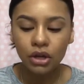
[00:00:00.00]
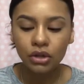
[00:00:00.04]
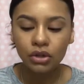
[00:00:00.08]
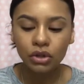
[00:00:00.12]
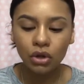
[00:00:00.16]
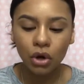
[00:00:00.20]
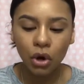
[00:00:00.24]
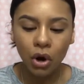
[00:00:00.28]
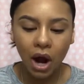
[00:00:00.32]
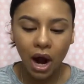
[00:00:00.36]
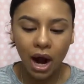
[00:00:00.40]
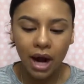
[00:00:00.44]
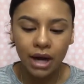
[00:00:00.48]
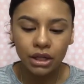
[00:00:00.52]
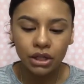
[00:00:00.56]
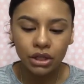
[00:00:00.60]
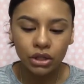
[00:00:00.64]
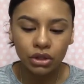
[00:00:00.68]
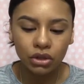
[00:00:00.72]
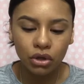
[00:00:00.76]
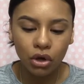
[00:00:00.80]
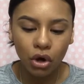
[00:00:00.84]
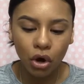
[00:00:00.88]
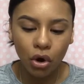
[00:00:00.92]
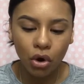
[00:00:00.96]
So I
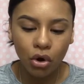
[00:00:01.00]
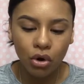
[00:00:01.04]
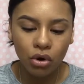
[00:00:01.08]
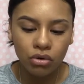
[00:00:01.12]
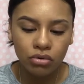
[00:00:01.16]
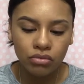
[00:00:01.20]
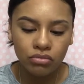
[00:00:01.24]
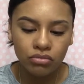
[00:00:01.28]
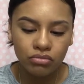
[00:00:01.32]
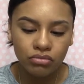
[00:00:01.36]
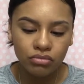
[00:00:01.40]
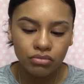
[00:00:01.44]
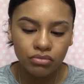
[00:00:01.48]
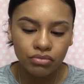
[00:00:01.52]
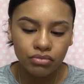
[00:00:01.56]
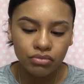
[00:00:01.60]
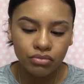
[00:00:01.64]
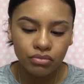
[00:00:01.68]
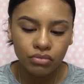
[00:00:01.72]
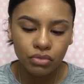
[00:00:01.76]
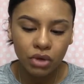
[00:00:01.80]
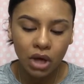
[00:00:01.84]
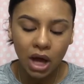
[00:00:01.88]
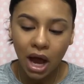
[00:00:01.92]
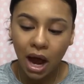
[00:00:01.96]
just
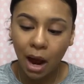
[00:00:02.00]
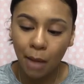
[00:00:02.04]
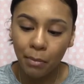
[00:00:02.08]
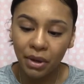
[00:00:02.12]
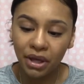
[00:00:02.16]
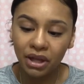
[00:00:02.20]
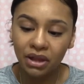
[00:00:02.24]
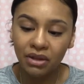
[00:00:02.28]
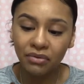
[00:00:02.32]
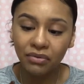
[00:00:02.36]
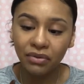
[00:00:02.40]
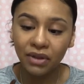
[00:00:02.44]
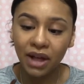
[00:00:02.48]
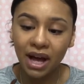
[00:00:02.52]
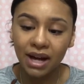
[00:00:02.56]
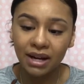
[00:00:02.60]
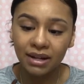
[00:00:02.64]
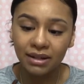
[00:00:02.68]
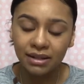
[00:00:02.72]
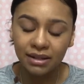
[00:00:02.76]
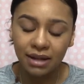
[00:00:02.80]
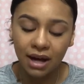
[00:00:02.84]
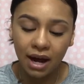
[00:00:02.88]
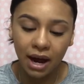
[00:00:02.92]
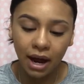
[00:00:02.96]
I pick the
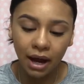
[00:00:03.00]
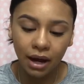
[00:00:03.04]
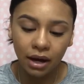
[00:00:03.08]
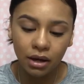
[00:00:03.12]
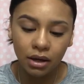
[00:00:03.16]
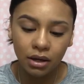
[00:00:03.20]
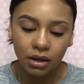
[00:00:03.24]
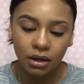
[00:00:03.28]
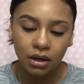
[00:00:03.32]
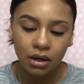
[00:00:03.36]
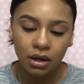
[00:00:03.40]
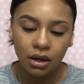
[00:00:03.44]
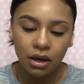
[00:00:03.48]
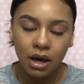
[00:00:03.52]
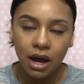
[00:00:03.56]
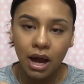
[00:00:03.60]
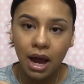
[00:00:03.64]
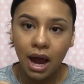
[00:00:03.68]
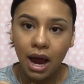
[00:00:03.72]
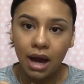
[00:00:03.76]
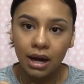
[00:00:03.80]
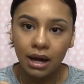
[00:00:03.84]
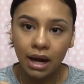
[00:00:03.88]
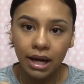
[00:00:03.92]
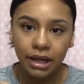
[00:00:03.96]
flattest side,
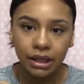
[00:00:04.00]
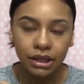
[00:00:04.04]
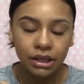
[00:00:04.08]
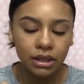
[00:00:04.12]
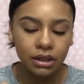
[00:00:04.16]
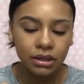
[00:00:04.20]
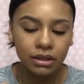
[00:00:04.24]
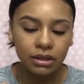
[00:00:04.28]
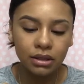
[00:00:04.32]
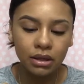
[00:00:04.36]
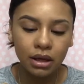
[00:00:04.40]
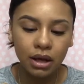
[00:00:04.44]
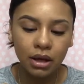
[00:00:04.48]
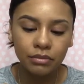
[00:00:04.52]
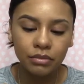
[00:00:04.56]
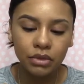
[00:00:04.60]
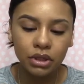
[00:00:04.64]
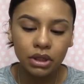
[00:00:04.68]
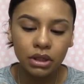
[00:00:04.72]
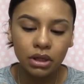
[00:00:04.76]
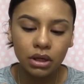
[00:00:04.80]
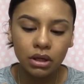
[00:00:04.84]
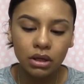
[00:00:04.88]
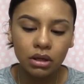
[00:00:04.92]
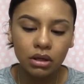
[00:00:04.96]
and I'm
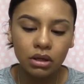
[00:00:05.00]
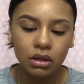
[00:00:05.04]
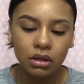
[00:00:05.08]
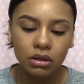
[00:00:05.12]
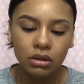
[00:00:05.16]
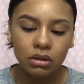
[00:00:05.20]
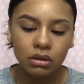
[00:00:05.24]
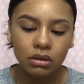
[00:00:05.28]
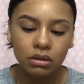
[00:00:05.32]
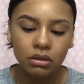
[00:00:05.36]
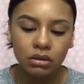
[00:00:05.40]
just gonna